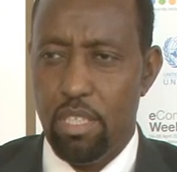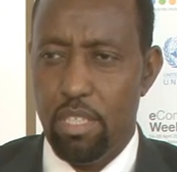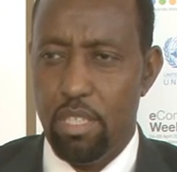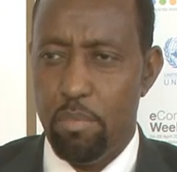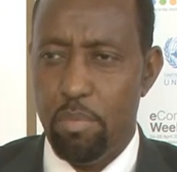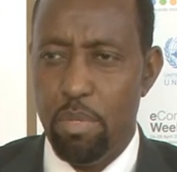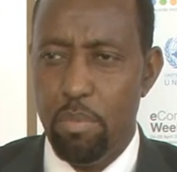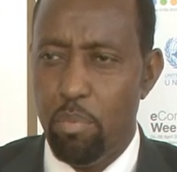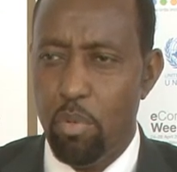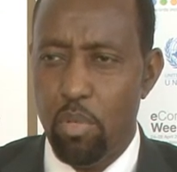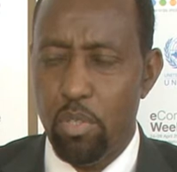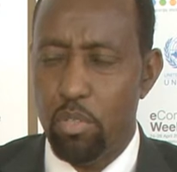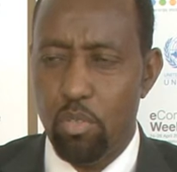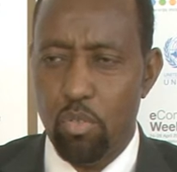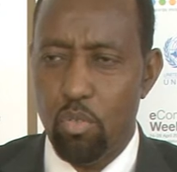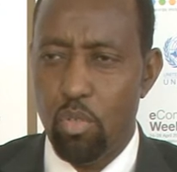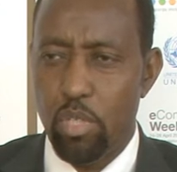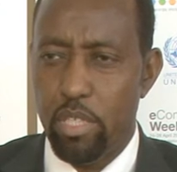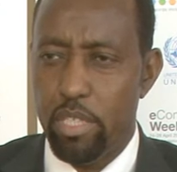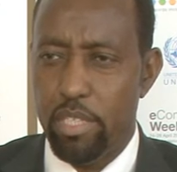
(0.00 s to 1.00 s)
the people in the
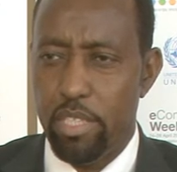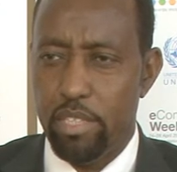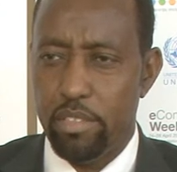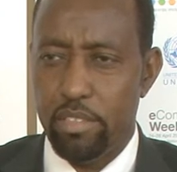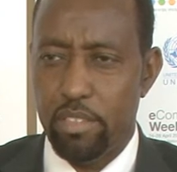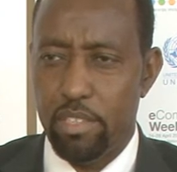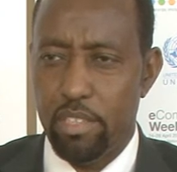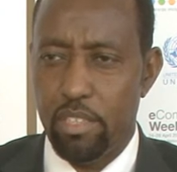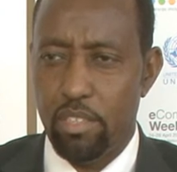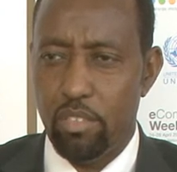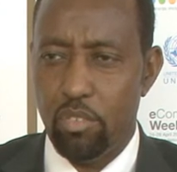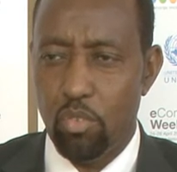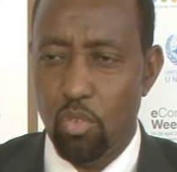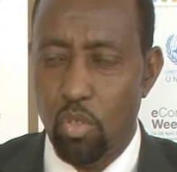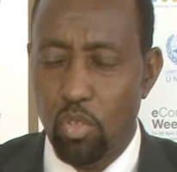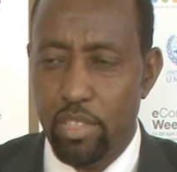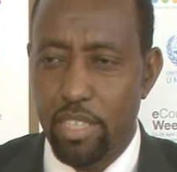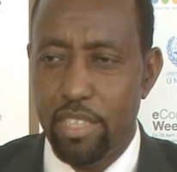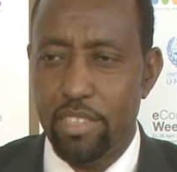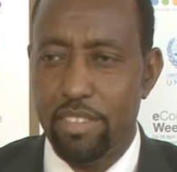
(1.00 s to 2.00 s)
rural areas do
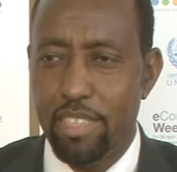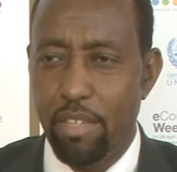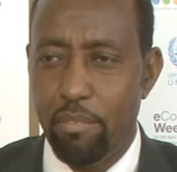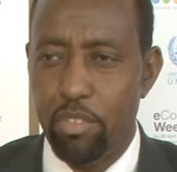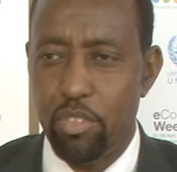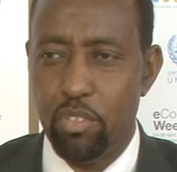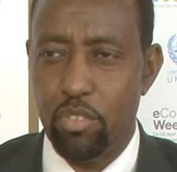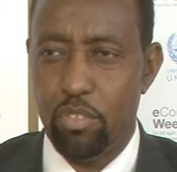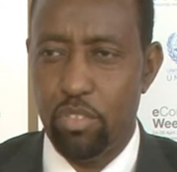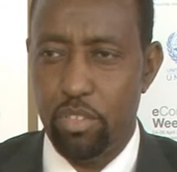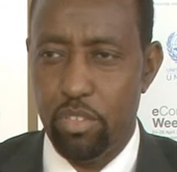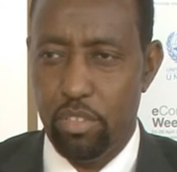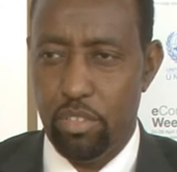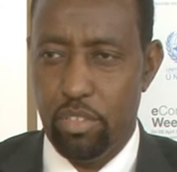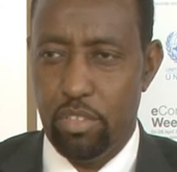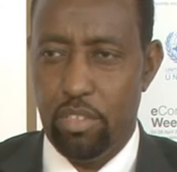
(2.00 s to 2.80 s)
not get services.